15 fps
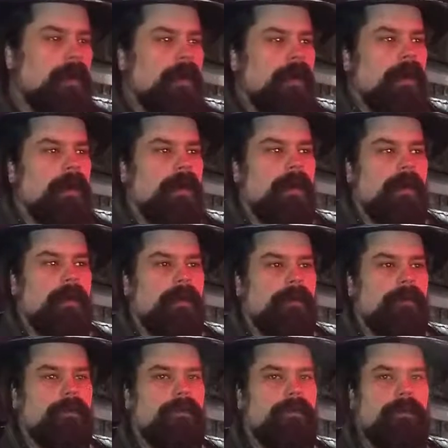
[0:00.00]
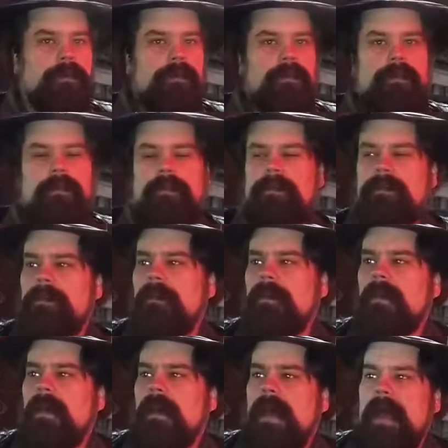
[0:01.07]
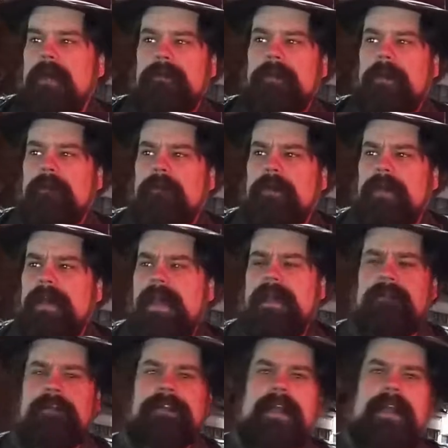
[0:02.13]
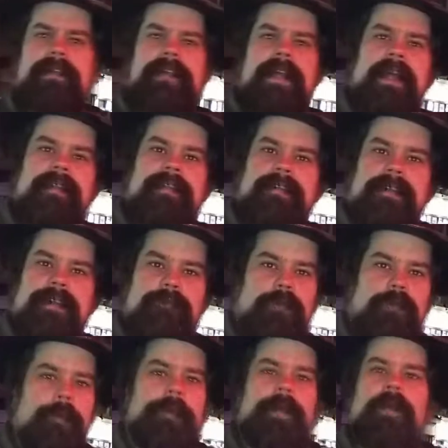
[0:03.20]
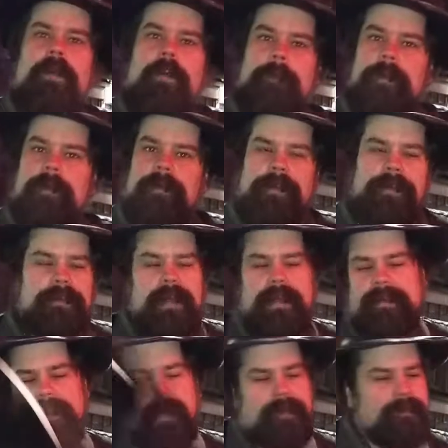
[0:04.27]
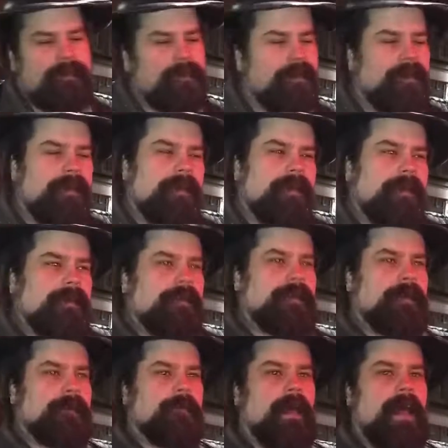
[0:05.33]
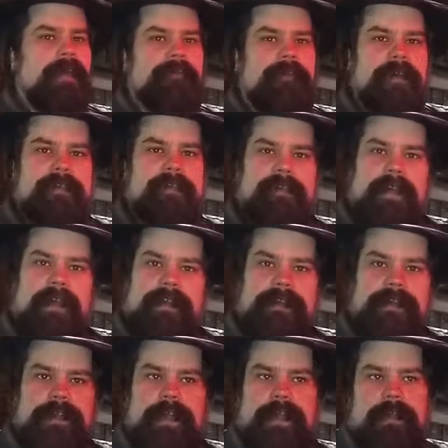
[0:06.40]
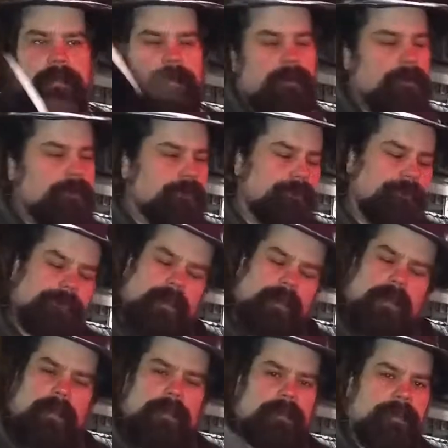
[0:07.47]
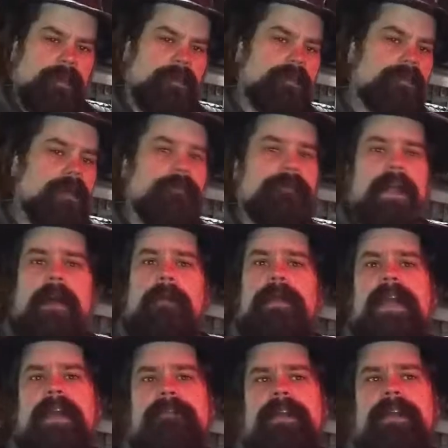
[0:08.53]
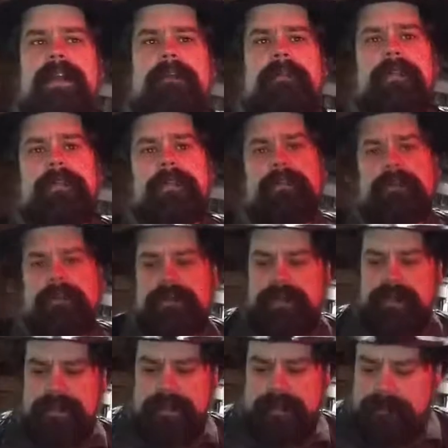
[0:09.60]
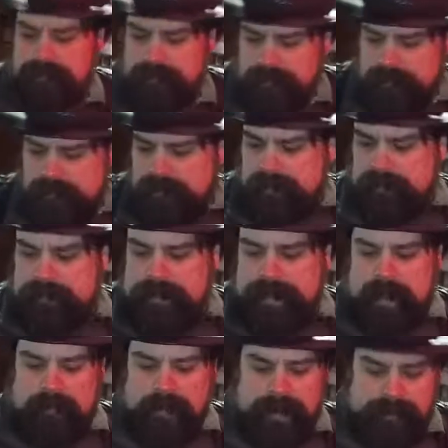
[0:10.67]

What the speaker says: I remember when Ted Danson and Whoopi Goldberg and Ted Danson did a blackface sketch, and then there was all of this other stuff. Now we have the governor of Virginia. Now I